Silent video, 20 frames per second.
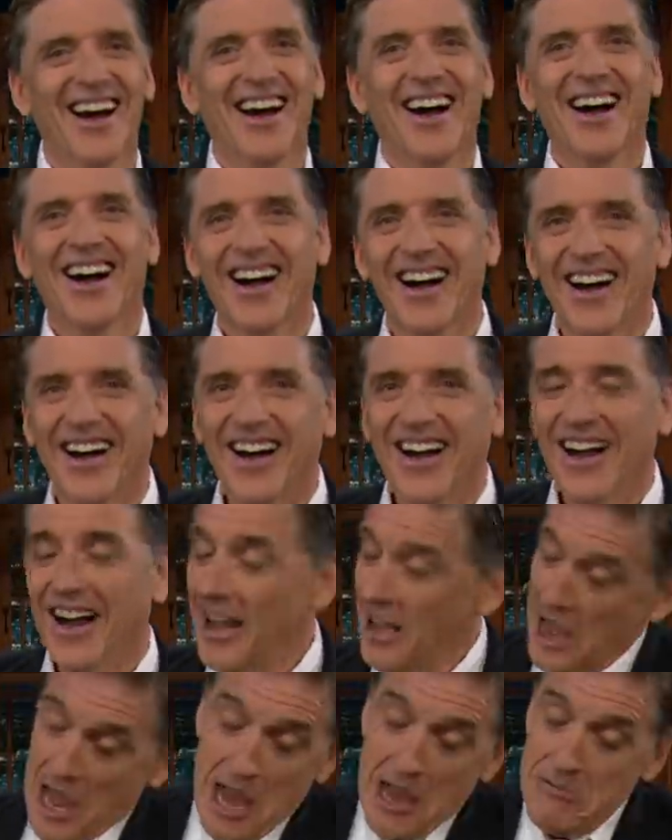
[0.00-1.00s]
Yeah.
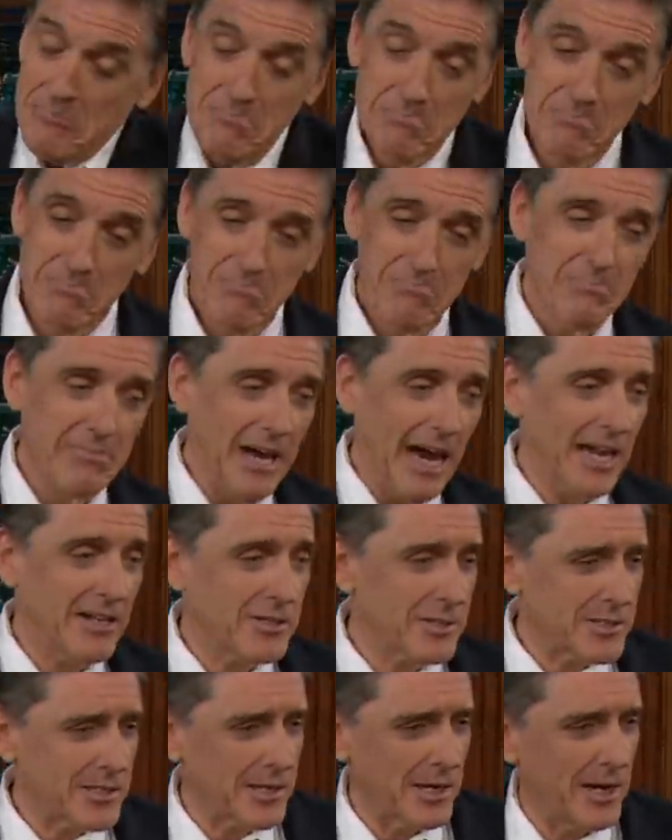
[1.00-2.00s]
Um,
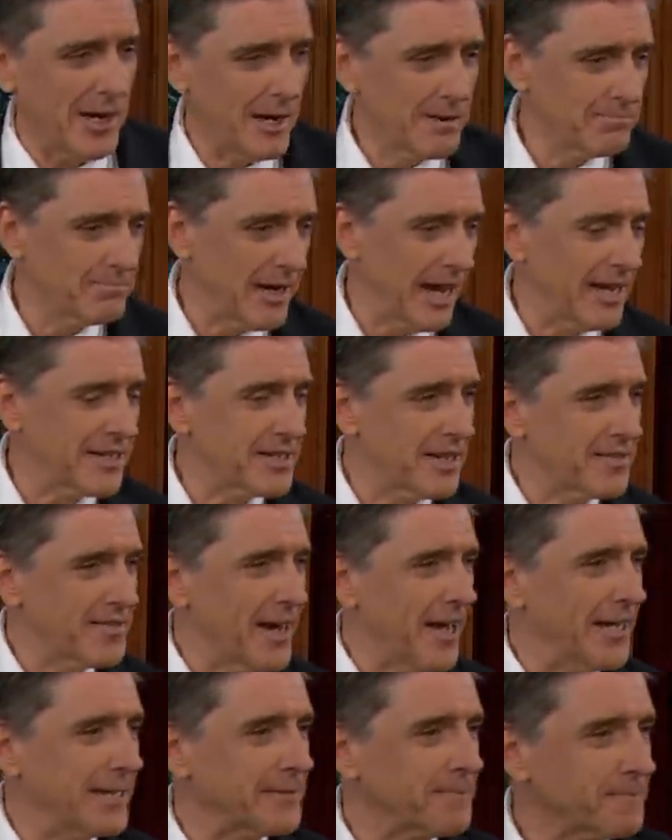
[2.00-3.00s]
that's, uh, that's the
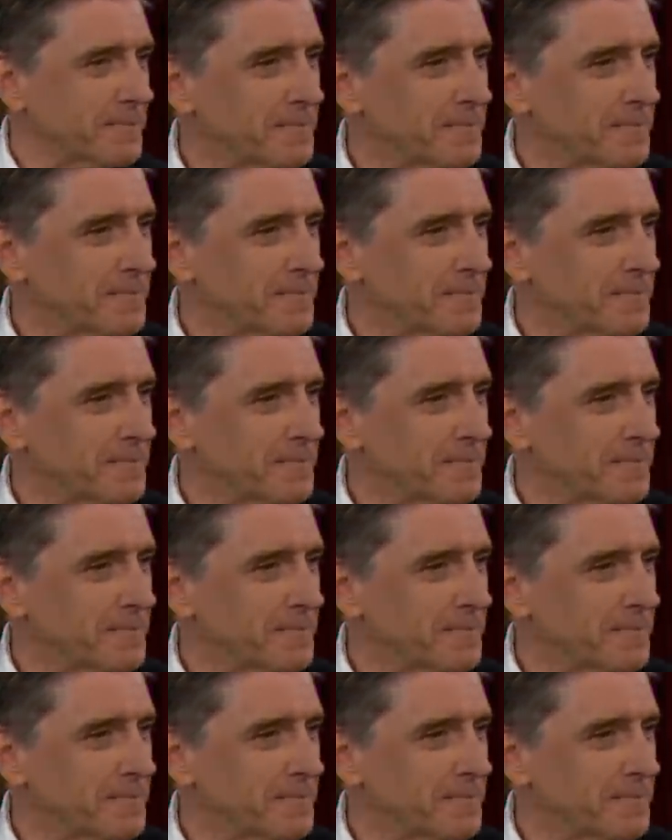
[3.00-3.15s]
thing.